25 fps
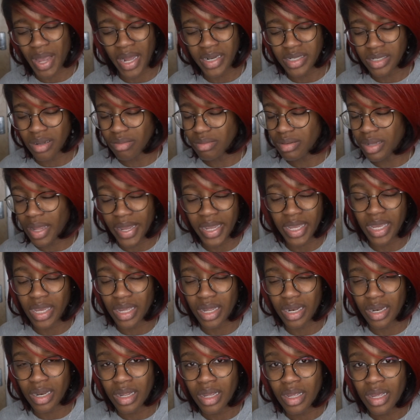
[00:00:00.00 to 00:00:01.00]
I don't like
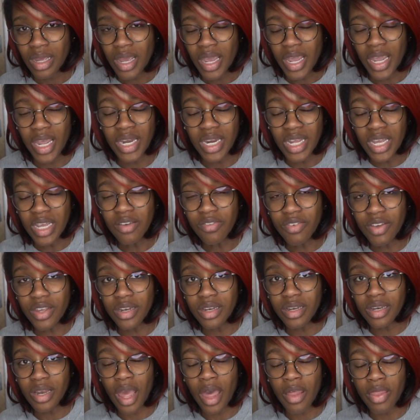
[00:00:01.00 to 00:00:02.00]
it. And
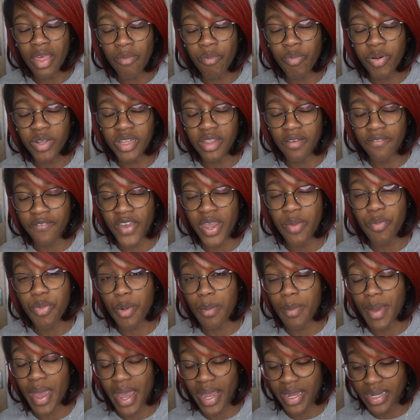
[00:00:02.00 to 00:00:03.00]
even they put the Vapor
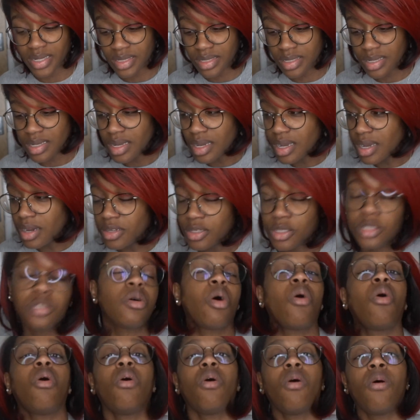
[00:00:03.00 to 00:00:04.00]
Max
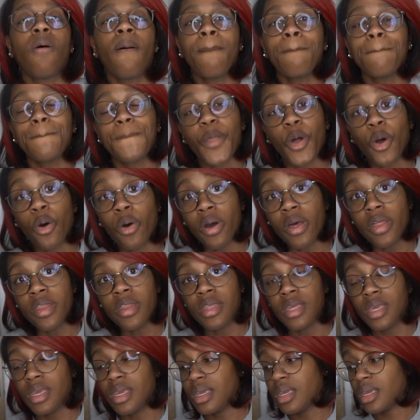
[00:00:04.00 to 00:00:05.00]
sole on
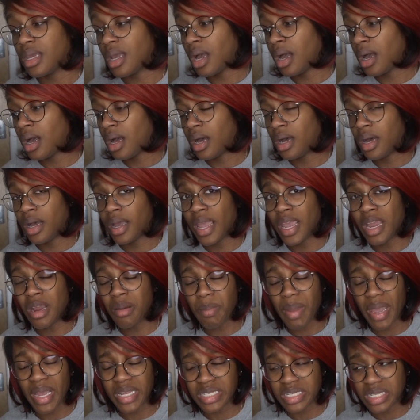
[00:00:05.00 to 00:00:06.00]
the Air
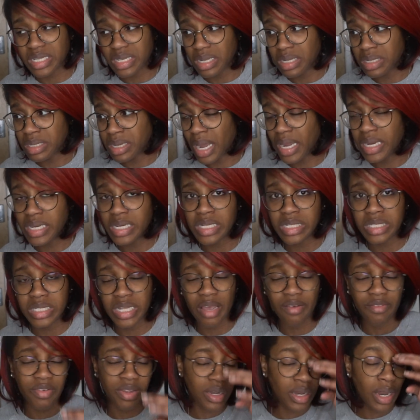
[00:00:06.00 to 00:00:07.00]
Max
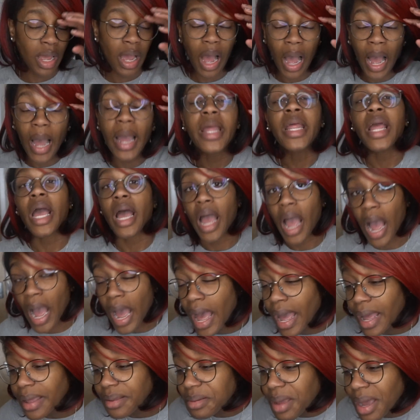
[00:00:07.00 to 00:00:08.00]
97.
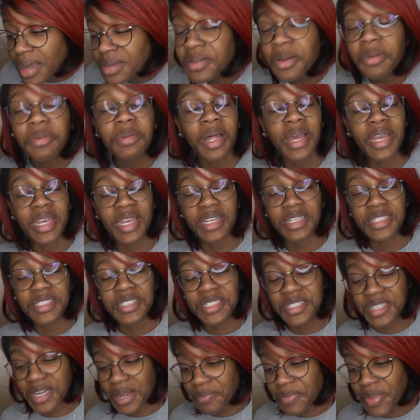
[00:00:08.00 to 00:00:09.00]
I don't like
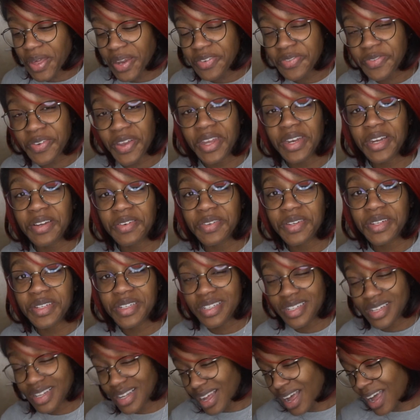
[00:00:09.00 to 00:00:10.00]
it. I'm not a fan of it.
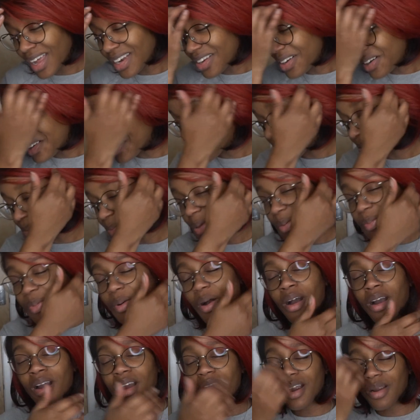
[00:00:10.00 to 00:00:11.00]
I know some people
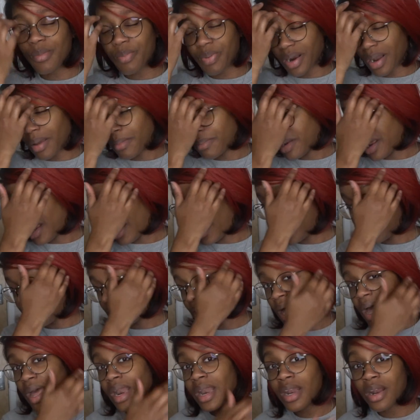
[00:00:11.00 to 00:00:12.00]
are, but I'm
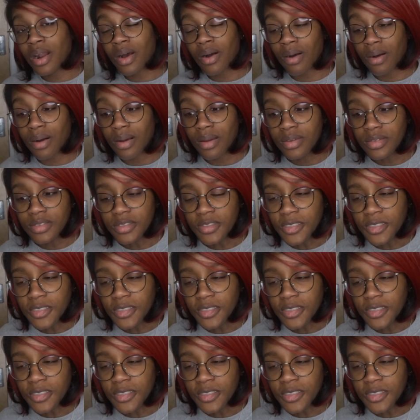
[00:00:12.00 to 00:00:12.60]
not at all.